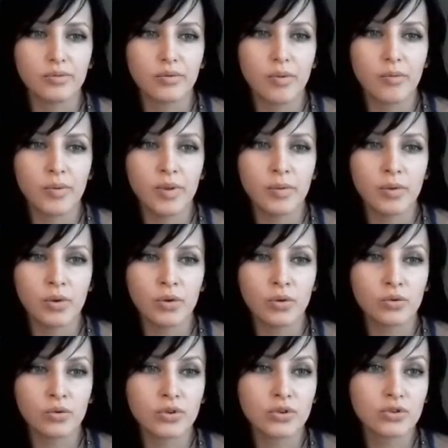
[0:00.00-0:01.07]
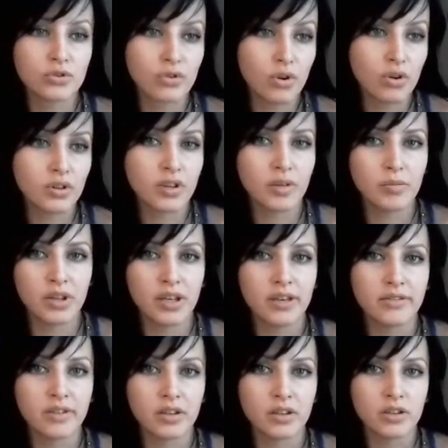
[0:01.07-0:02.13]
People who strongly
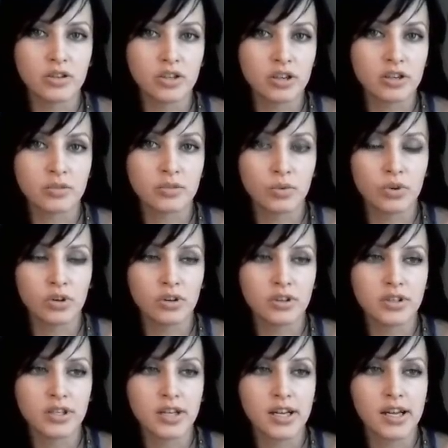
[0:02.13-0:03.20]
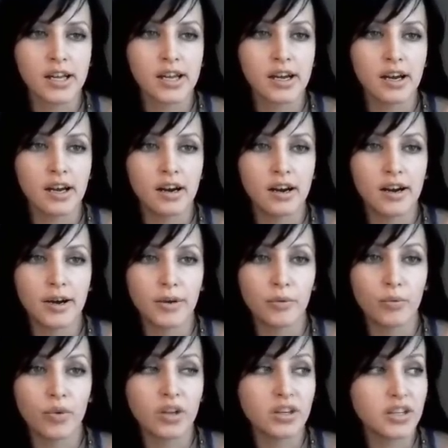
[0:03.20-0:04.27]
believe in a just world,
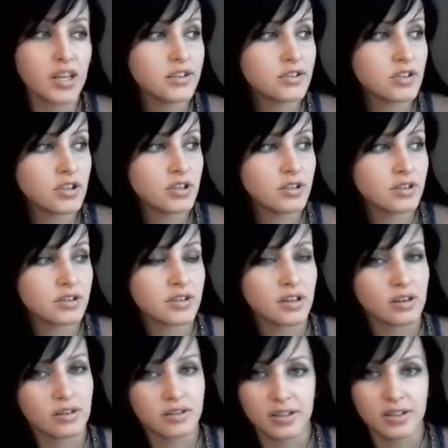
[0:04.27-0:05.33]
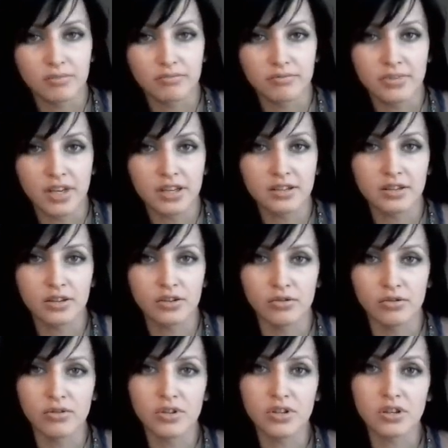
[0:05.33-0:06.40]
when they see some
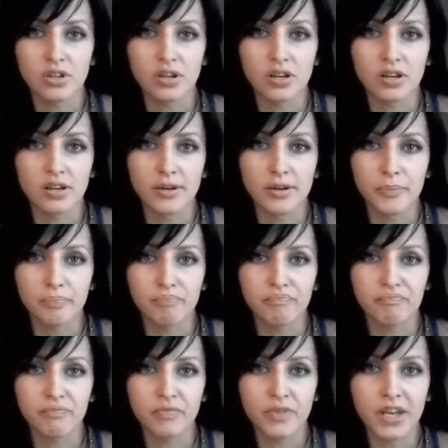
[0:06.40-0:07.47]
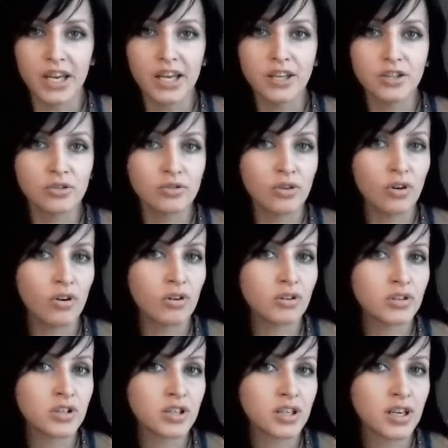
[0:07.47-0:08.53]
destitutes, they do
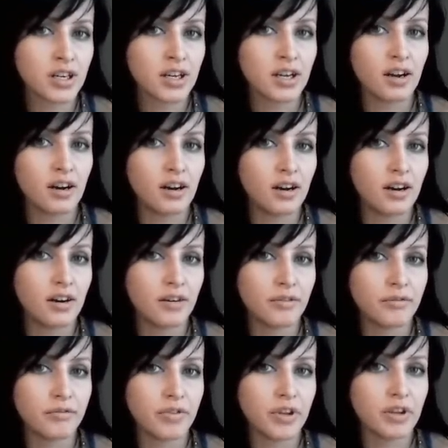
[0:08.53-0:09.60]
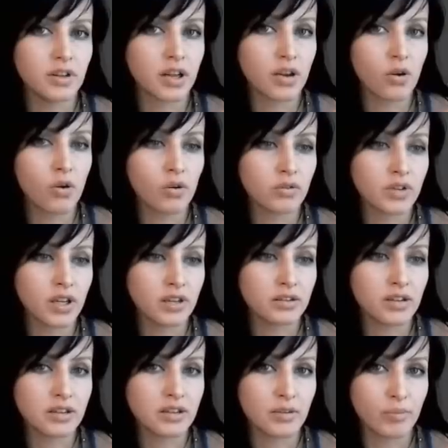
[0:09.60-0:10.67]
not feel like, oh,
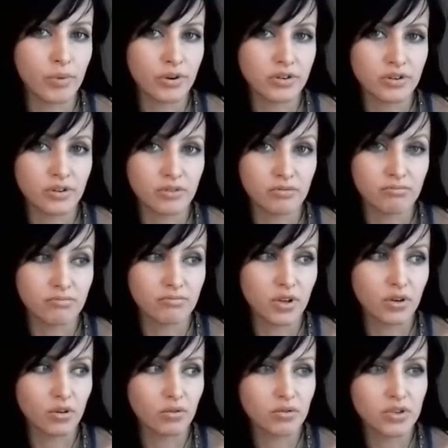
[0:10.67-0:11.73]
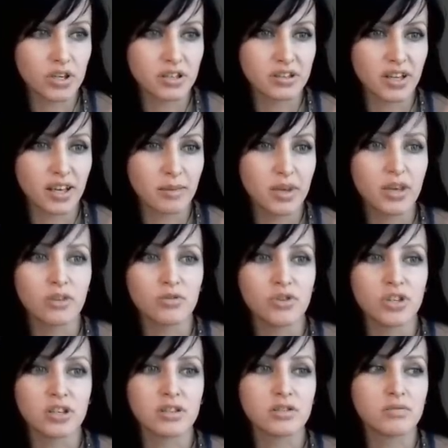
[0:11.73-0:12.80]
that's a person, just like me, who
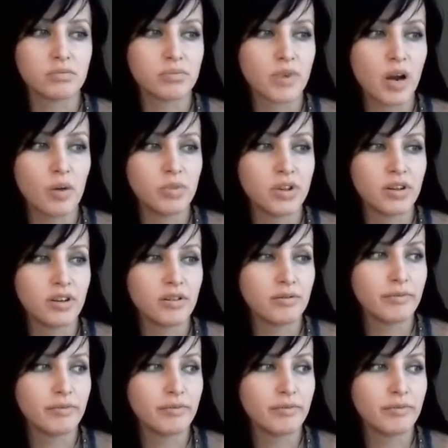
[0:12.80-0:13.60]
just probably